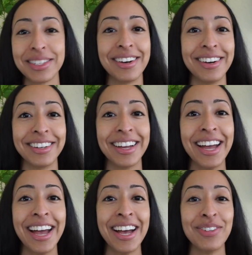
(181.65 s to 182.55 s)
song,
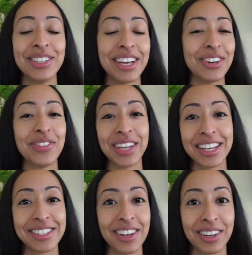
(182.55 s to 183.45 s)
which I don't know if you
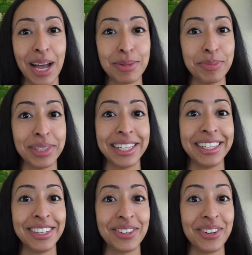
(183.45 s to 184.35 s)
guys saw Captain
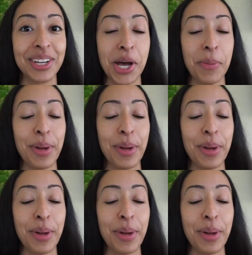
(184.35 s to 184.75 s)
Planet growing up.